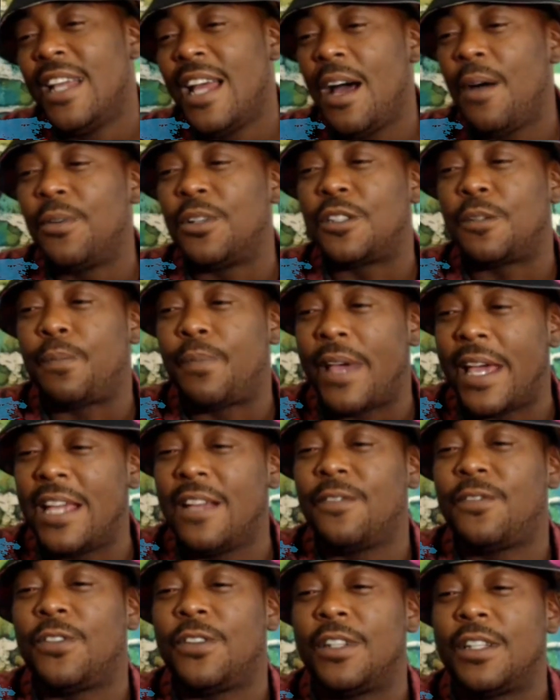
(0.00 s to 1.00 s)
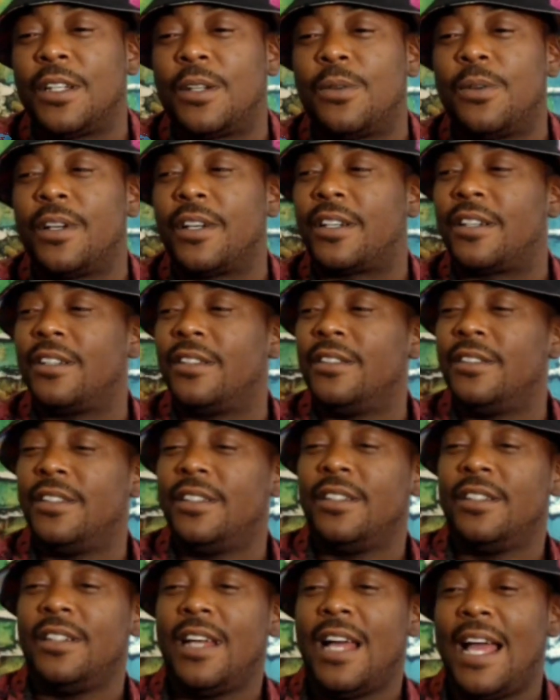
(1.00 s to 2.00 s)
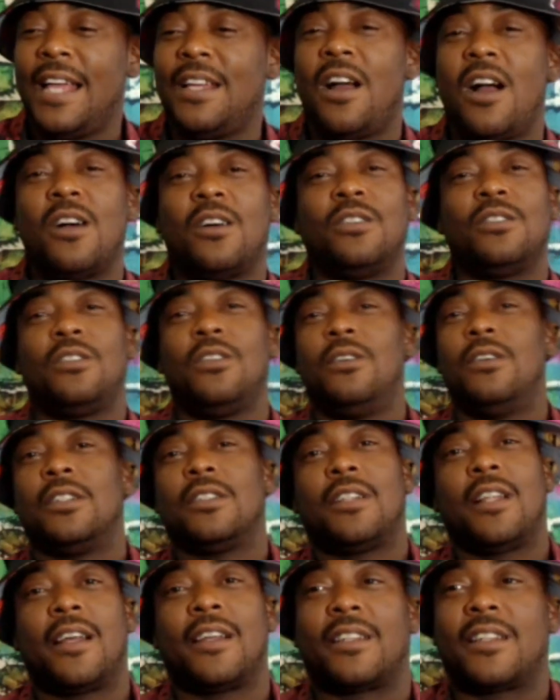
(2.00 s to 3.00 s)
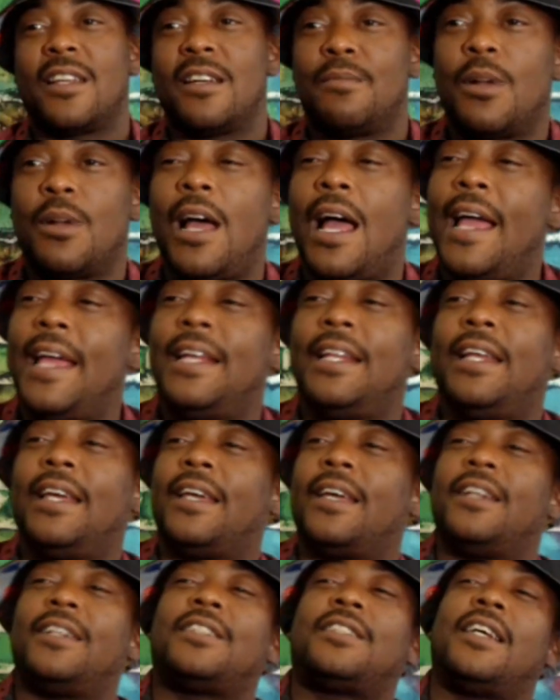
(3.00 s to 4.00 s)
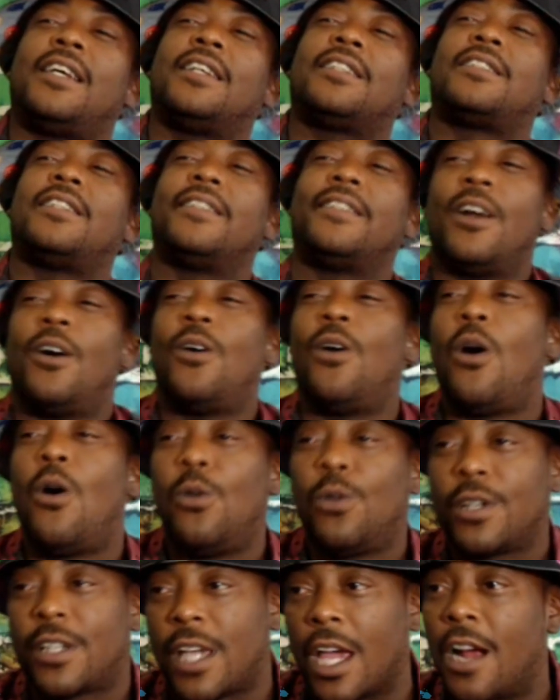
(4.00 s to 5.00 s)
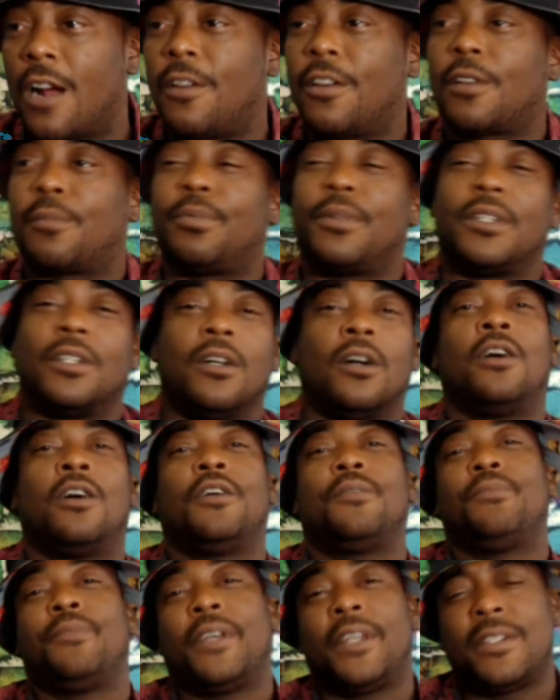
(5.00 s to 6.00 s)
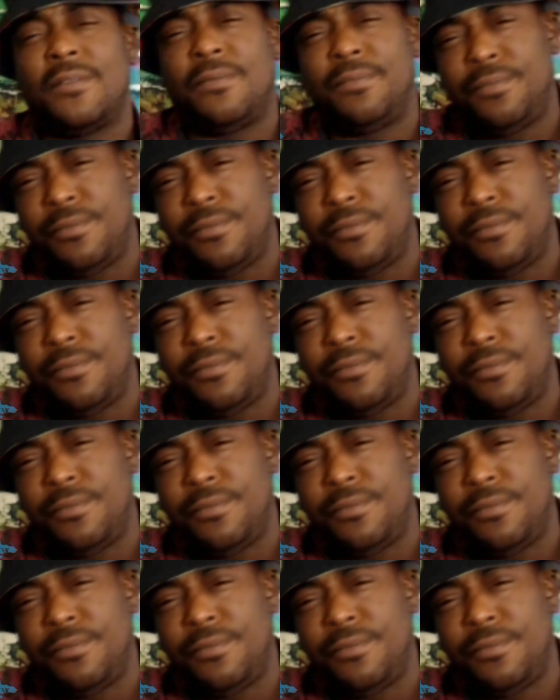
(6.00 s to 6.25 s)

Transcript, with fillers: That was painfully quick. How y'all gonna do us like that, bro? I didn't even get a chance to know old Gary Bernard, man.